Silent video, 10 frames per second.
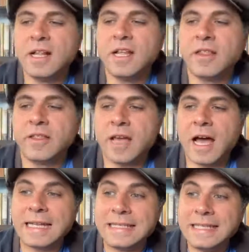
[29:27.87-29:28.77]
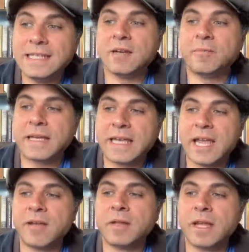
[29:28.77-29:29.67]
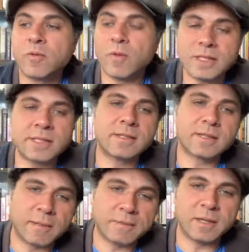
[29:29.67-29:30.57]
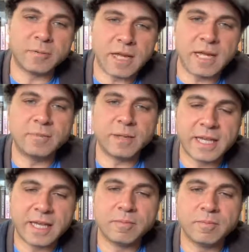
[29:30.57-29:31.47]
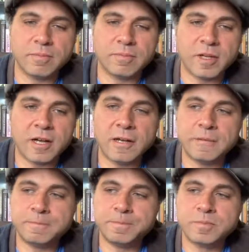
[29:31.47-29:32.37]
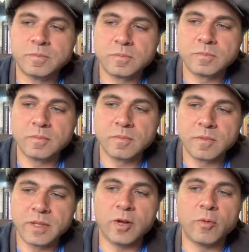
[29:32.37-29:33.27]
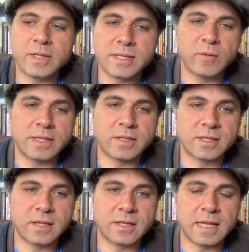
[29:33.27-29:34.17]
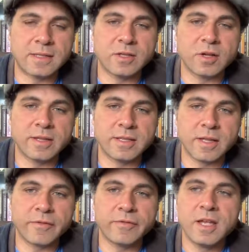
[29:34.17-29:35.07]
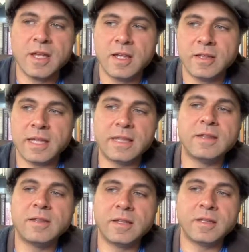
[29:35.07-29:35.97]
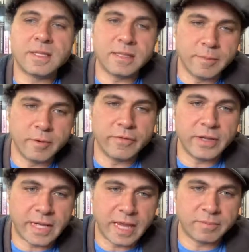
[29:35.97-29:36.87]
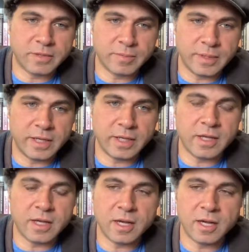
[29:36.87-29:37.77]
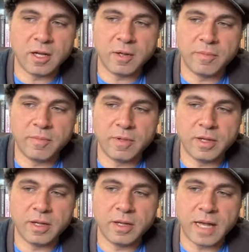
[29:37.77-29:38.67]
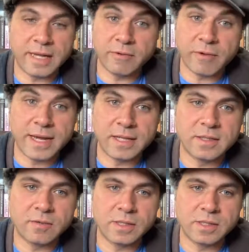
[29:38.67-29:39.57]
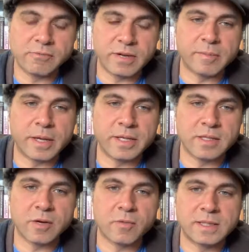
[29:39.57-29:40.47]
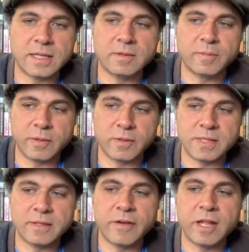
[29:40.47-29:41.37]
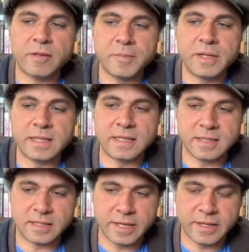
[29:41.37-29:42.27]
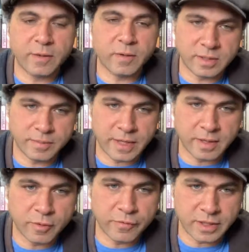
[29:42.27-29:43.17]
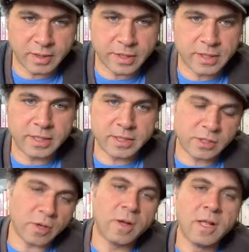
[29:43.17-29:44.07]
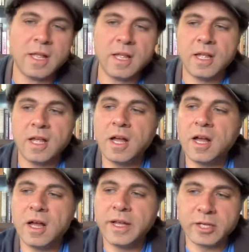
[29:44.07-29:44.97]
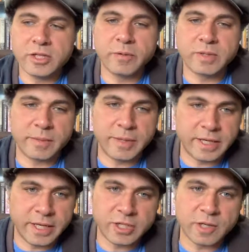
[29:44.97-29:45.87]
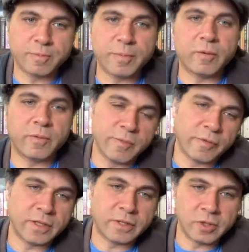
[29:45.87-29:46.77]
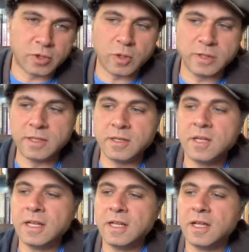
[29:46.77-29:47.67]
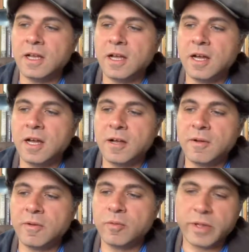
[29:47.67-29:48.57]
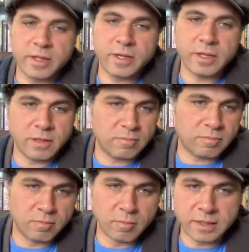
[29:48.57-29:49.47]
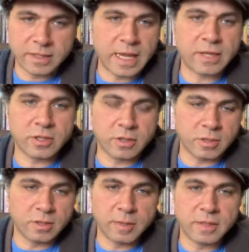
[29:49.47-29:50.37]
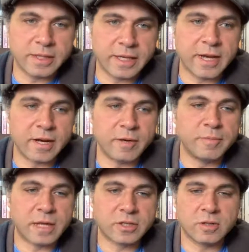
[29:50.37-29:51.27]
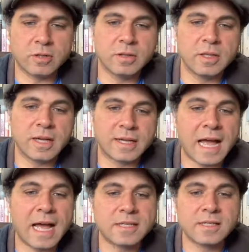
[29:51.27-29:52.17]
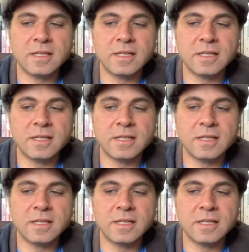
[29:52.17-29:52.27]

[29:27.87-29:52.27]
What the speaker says: The idea became like, once Captain Abu Raif became, once it went to Sundance and all this stuff, then the Disney movie came to me. I didn't write it. It was written by Nizar Watad, but it was in development at Disney, and they wanted to make a movie in the Middle East. So initially it was going to be in Egypt, but we moved it to Jordan with a multi-Arab national cast.